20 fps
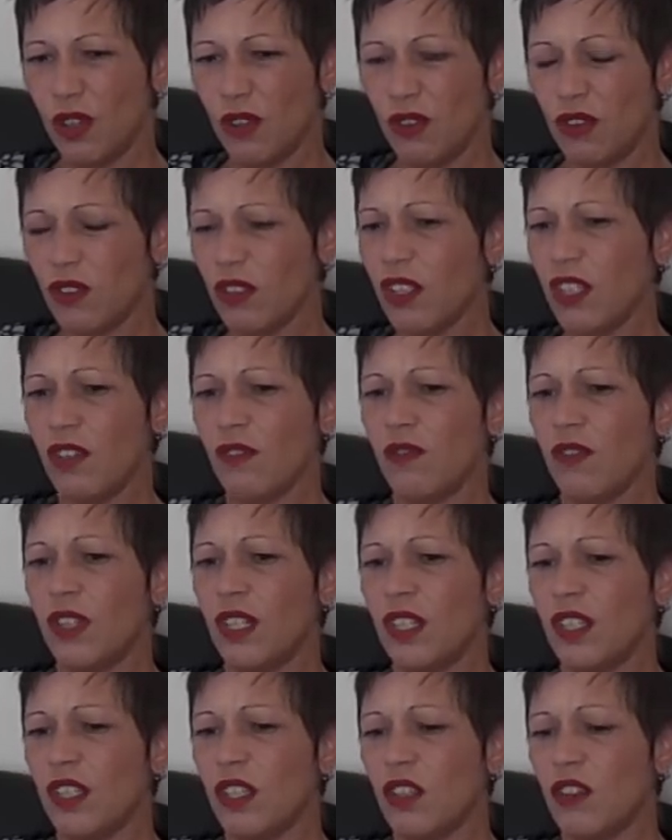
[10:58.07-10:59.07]
Not that they've
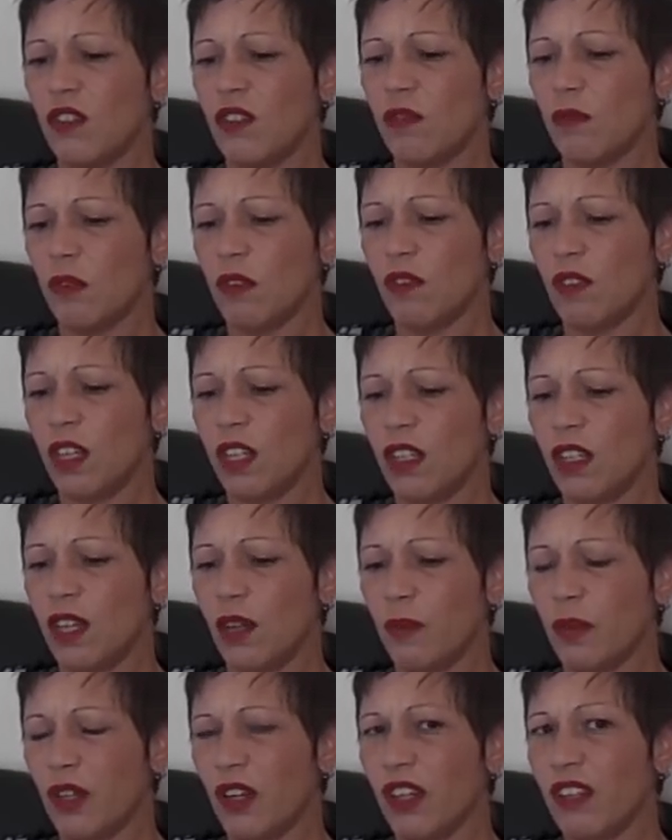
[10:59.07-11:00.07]
really accused me of that
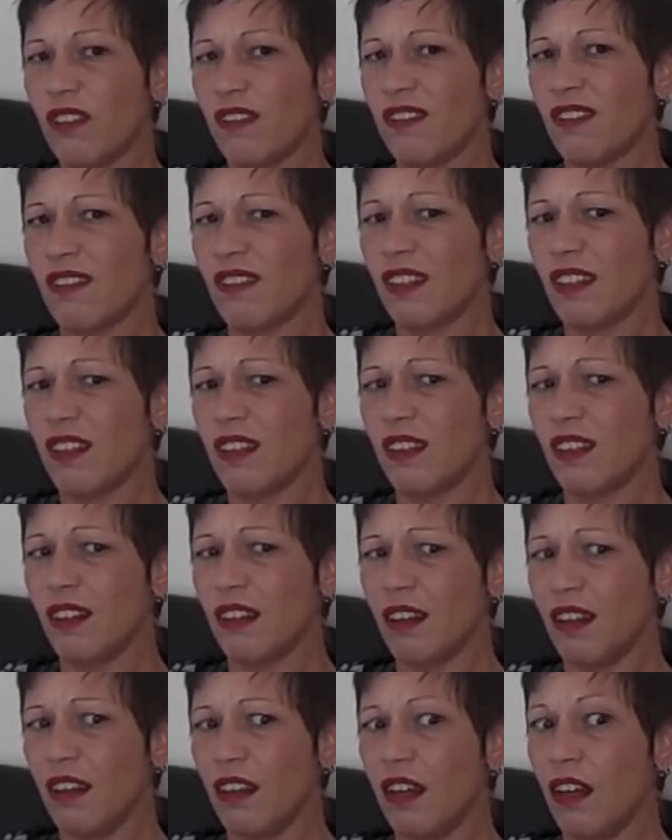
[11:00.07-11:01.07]
yet, but I can see
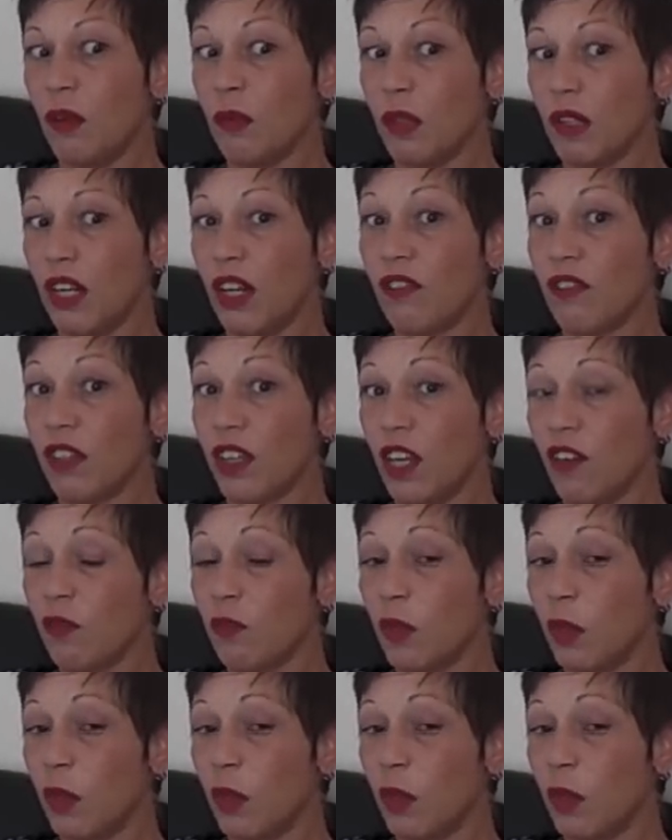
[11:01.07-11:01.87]
that I'm going to have to cover my